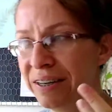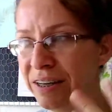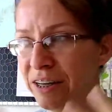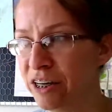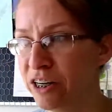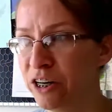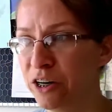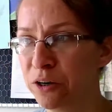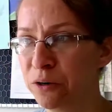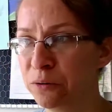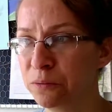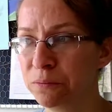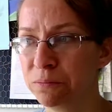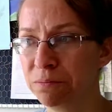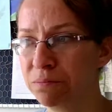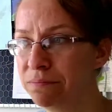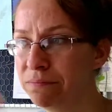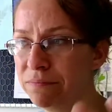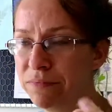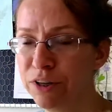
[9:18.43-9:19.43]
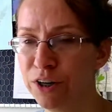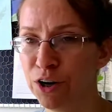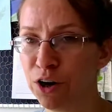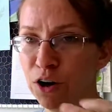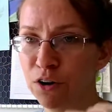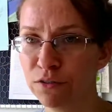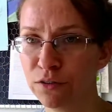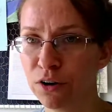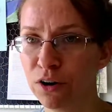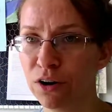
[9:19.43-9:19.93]

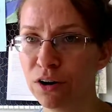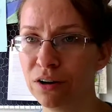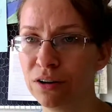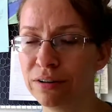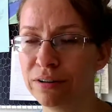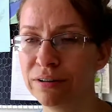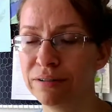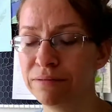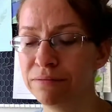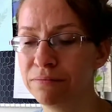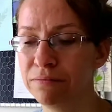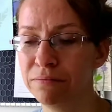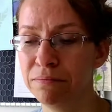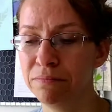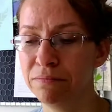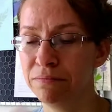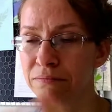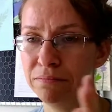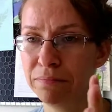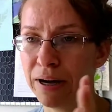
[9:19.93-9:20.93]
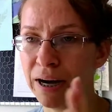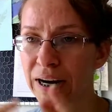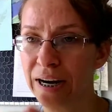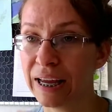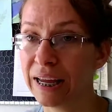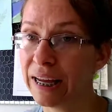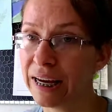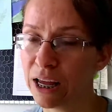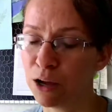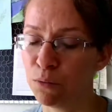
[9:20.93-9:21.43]
your overall
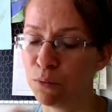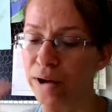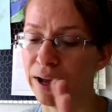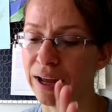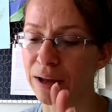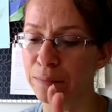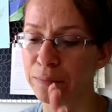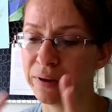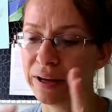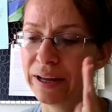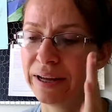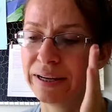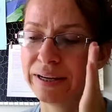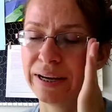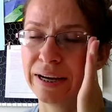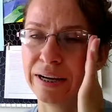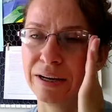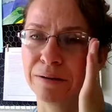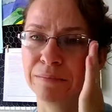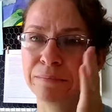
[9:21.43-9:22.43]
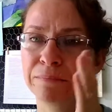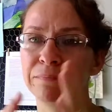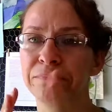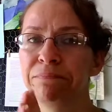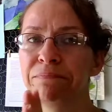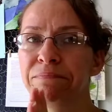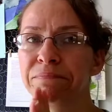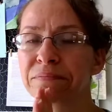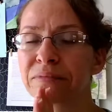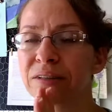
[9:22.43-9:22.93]
body anyway. But
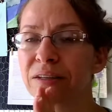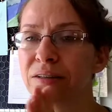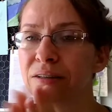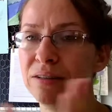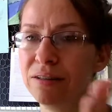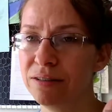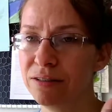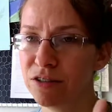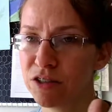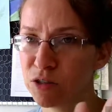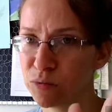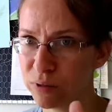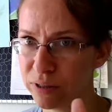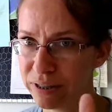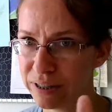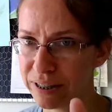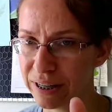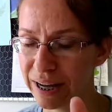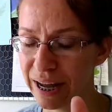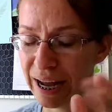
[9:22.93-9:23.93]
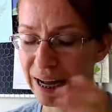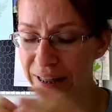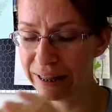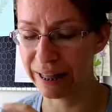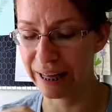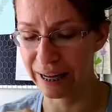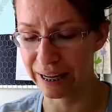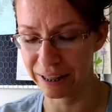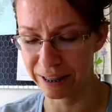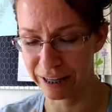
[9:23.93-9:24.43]
just wanted to
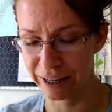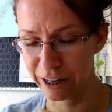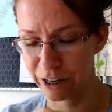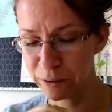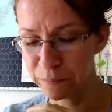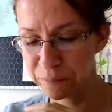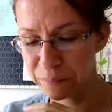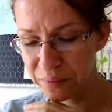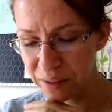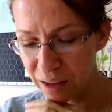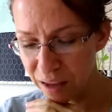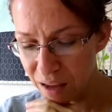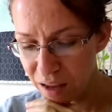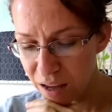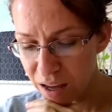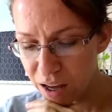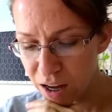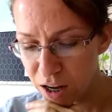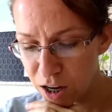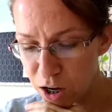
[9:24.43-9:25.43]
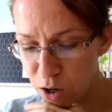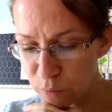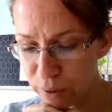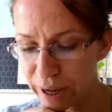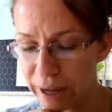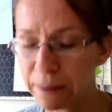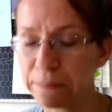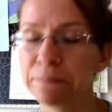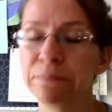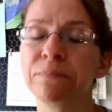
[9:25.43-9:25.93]
add that there.
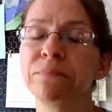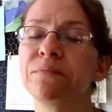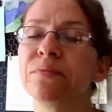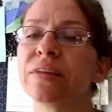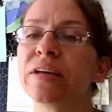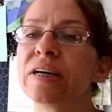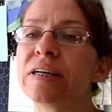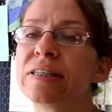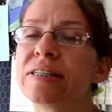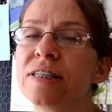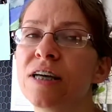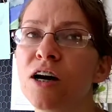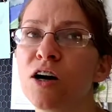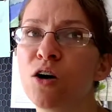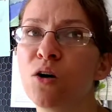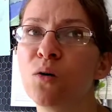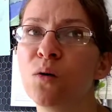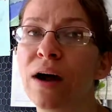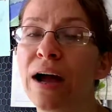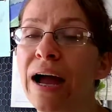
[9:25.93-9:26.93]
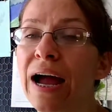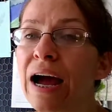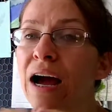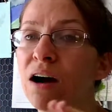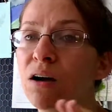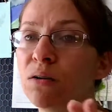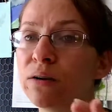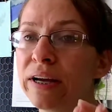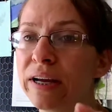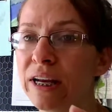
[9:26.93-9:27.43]
Okay, so
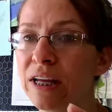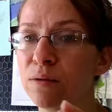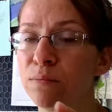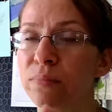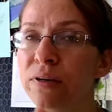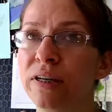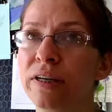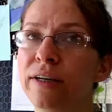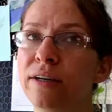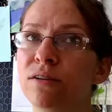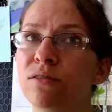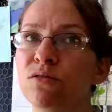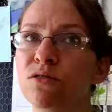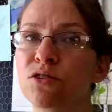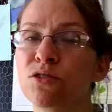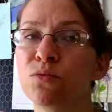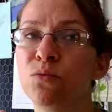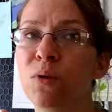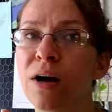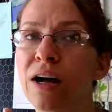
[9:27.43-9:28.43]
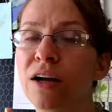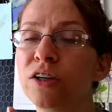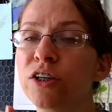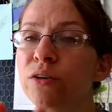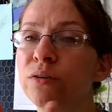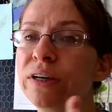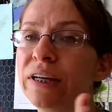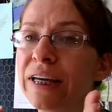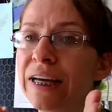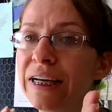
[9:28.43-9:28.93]
how can it be used? Well,
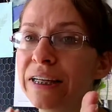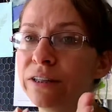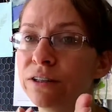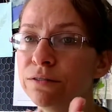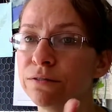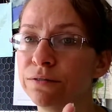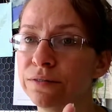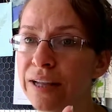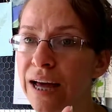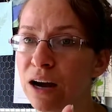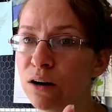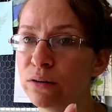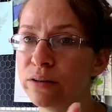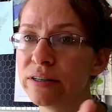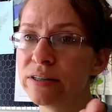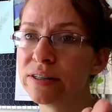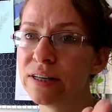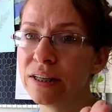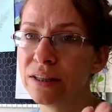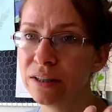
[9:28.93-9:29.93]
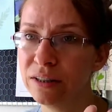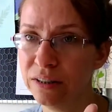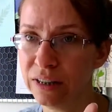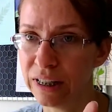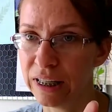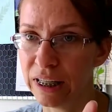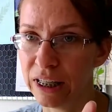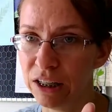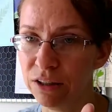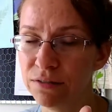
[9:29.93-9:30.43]
you can eat the flowers and the
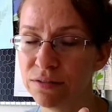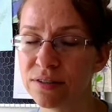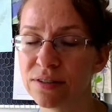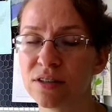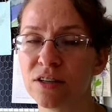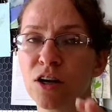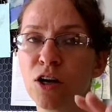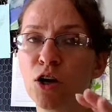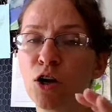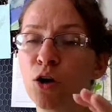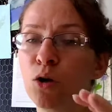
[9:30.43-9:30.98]
leaves